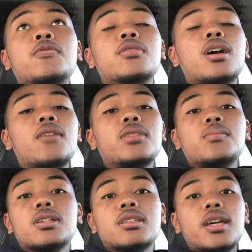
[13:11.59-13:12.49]
If you have any
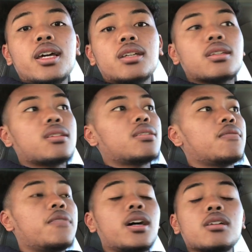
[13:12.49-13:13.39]
mistakes,
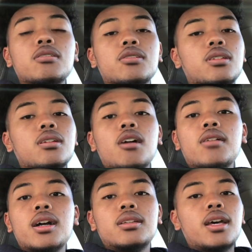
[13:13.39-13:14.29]
failures, it's all
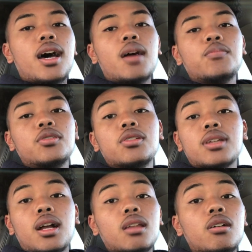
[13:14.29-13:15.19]
right. They happen. You just
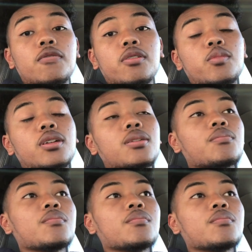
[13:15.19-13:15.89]
gotta learn from it.